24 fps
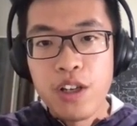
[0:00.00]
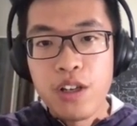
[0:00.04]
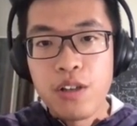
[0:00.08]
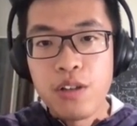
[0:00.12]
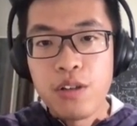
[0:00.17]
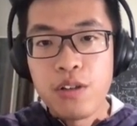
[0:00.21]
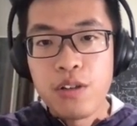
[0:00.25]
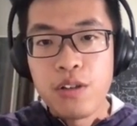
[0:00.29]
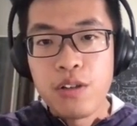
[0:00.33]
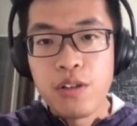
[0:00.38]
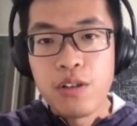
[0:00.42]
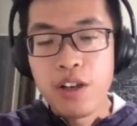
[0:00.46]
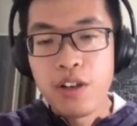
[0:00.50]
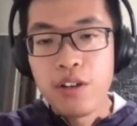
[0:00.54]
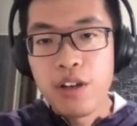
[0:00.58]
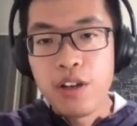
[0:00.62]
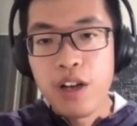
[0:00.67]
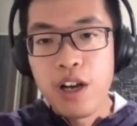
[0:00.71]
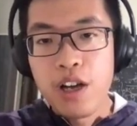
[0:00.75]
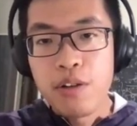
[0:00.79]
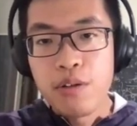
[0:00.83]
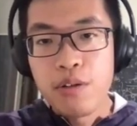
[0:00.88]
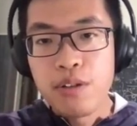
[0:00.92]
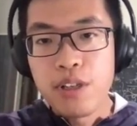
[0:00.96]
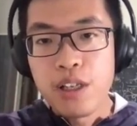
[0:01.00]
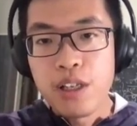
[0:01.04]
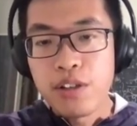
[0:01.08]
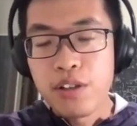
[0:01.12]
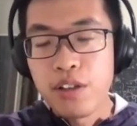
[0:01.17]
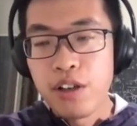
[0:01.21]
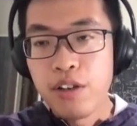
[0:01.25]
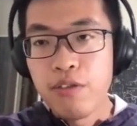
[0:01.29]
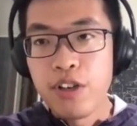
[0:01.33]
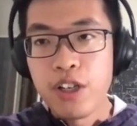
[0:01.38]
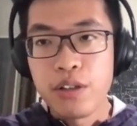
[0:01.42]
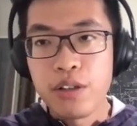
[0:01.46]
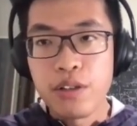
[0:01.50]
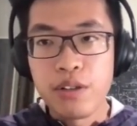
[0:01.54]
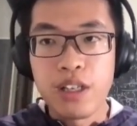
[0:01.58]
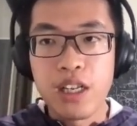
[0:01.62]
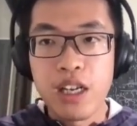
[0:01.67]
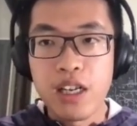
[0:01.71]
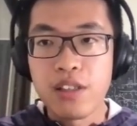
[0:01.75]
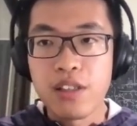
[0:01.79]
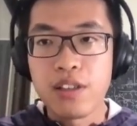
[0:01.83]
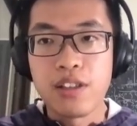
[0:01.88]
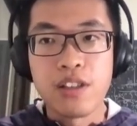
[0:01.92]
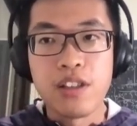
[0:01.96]
use the solver to
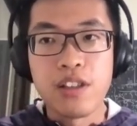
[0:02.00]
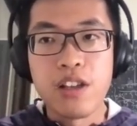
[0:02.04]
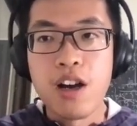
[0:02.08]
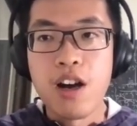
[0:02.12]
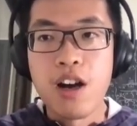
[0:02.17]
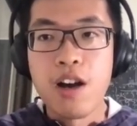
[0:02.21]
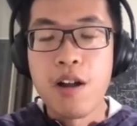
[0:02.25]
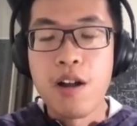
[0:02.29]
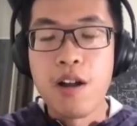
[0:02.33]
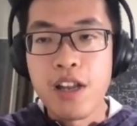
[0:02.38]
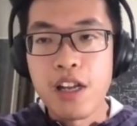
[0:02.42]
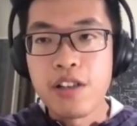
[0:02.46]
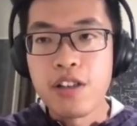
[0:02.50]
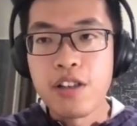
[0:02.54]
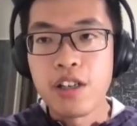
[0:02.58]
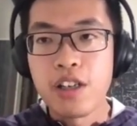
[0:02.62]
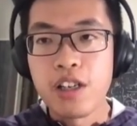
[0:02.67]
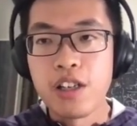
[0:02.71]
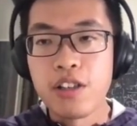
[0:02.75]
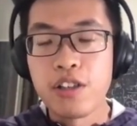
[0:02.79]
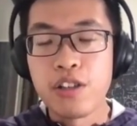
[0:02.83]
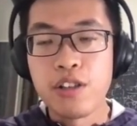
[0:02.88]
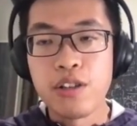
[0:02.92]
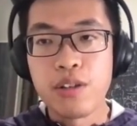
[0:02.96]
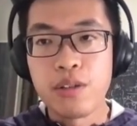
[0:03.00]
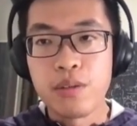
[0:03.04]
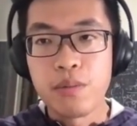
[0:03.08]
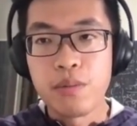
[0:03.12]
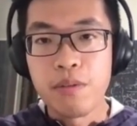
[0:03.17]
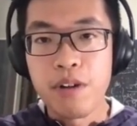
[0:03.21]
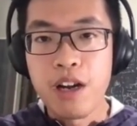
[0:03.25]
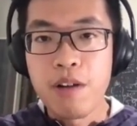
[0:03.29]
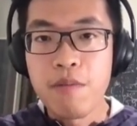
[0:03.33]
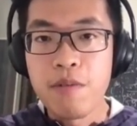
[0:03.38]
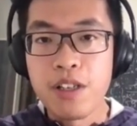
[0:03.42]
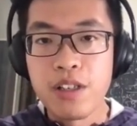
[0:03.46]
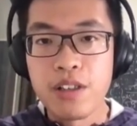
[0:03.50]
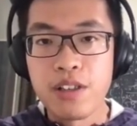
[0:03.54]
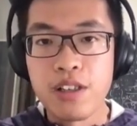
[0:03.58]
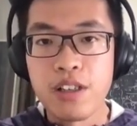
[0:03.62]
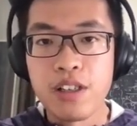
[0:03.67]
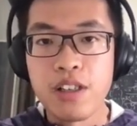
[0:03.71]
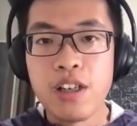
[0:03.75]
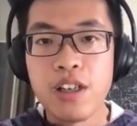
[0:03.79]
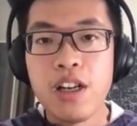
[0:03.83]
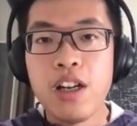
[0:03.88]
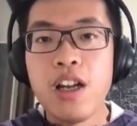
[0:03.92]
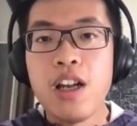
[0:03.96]
get another continuous
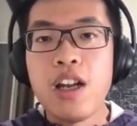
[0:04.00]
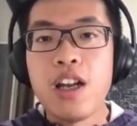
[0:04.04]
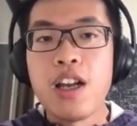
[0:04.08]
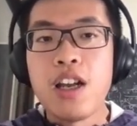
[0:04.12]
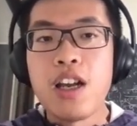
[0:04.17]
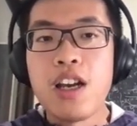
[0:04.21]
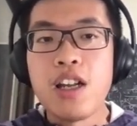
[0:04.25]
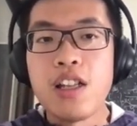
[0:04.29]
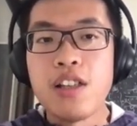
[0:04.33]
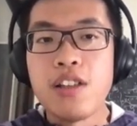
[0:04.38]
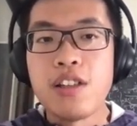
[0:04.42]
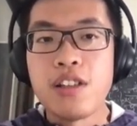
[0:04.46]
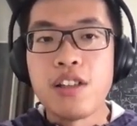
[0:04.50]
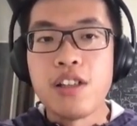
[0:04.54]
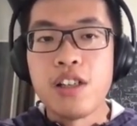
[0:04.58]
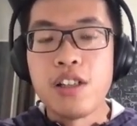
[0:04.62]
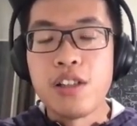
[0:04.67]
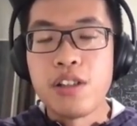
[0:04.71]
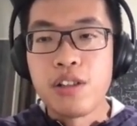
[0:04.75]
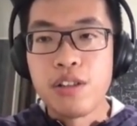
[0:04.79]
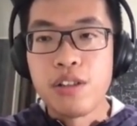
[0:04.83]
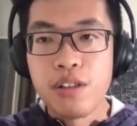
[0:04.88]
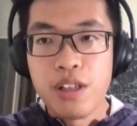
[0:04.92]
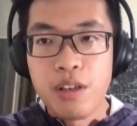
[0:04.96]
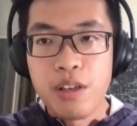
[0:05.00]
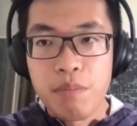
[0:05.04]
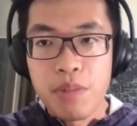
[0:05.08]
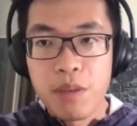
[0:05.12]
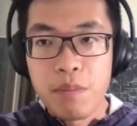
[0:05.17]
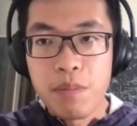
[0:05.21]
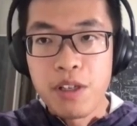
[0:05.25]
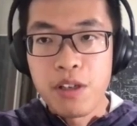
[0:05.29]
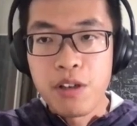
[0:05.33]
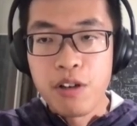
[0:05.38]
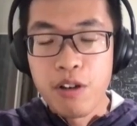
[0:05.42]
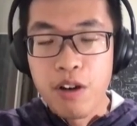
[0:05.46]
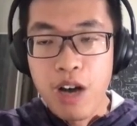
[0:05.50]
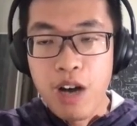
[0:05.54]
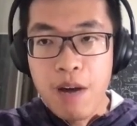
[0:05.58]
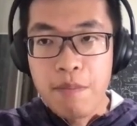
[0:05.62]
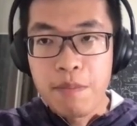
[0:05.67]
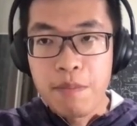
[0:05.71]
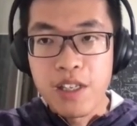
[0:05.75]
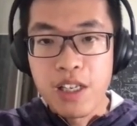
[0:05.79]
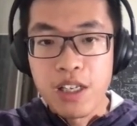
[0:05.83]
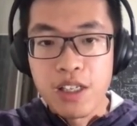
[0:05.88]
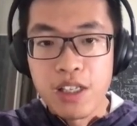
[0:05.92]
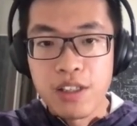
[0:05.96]
parameter, and do the PPO
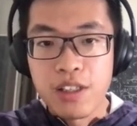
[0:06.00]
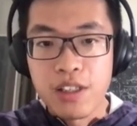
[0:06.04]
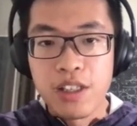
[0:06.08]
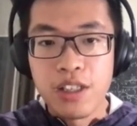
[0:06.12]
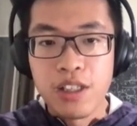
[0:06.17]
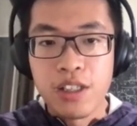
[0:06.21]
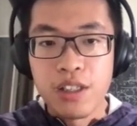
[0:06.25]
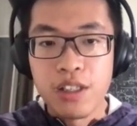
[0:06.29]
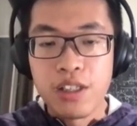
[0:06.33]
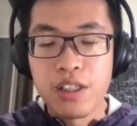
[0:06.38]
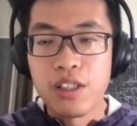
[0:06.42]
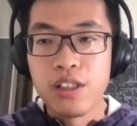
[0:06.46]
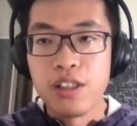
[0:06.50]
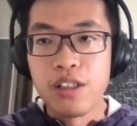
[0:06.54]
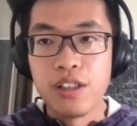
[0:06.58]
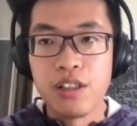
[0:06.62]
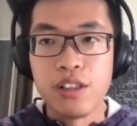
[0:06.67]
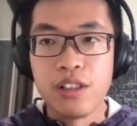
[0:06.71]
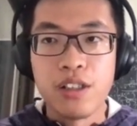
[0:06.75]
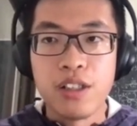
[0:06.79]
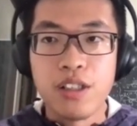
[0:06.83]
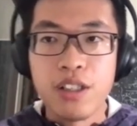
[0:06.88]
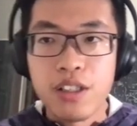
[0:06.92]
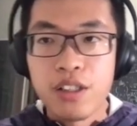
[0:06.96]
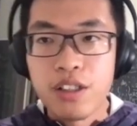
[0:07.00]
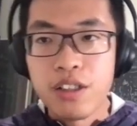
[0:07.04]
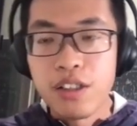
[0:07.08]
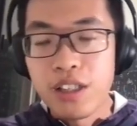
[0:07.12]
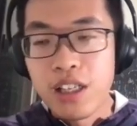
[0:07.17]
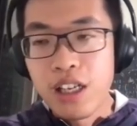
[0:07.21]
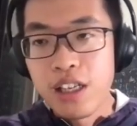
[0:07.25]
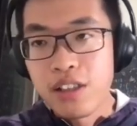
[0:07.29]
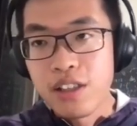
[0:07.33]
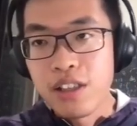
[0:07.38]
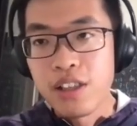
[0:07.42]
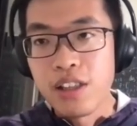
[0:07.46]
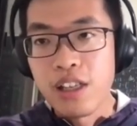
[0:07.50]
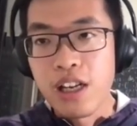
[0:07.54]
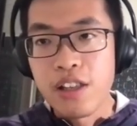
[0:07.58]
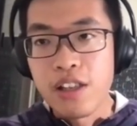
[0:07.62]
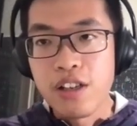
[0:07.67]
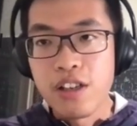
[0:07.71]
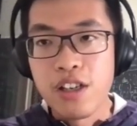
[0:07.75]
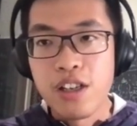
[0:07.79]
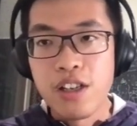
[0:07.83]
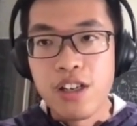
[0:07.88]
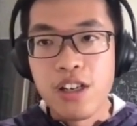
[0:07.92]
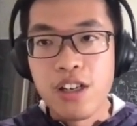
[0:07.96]
updates to get
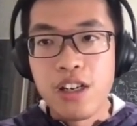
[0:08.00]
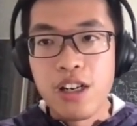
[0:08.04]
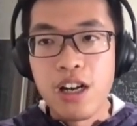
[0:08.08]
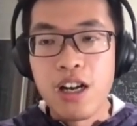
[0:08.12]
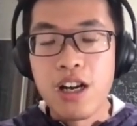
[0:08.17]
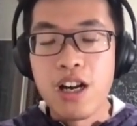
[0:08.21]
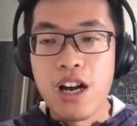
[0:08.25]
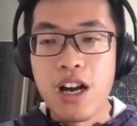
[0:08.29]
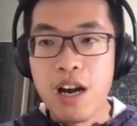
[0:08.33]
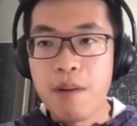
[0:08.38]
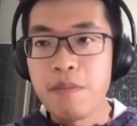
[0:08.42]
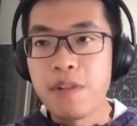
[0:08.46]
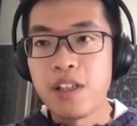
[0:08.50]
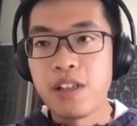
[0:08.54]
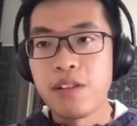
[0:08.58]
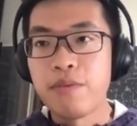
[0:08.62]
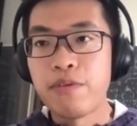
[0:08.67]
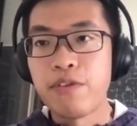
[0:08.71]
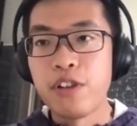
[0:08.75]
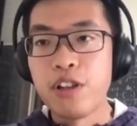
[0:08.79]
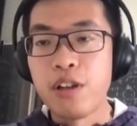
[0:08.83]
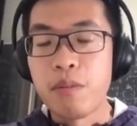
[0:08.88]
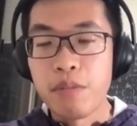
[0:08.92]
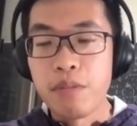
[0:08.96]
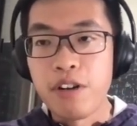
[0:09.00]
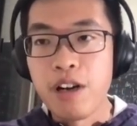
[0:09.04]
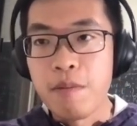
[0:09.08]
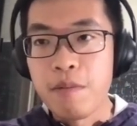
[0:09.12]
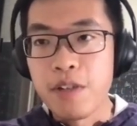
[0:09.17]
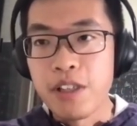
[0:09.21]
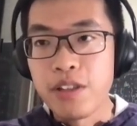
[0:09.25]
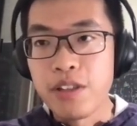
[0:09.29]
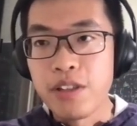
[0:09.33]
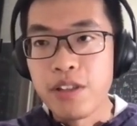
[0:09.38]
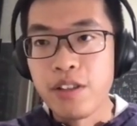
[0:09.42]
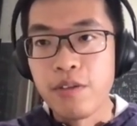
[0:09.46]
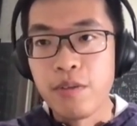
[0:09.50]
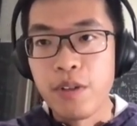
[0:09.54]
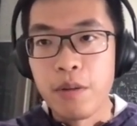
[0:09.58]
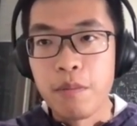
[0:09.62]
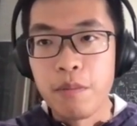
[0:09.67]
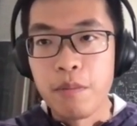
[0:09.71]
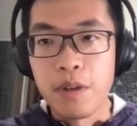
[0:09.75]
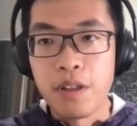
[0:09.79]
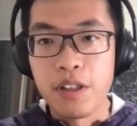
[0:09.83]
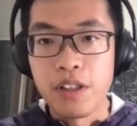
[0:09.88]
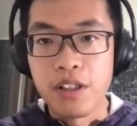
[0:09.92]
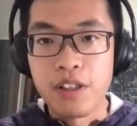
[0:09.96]
another update for the parameter
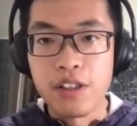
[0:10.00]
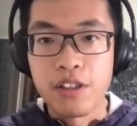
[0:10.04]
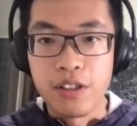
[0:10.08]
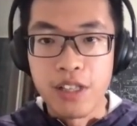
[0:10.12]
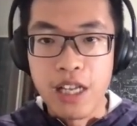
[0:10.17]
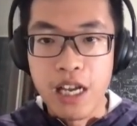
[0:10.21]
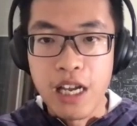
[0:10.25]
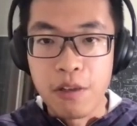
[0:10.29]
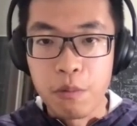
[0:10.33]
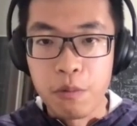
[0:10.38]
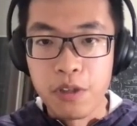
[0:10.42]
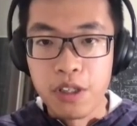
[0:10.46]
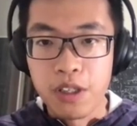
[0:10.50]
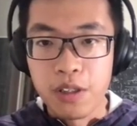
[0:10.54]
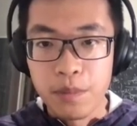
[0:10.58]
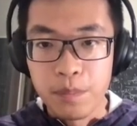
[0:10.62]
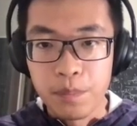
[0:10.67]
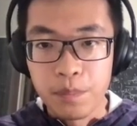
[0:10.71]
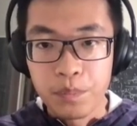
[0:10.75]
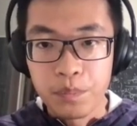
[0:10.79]
of the network.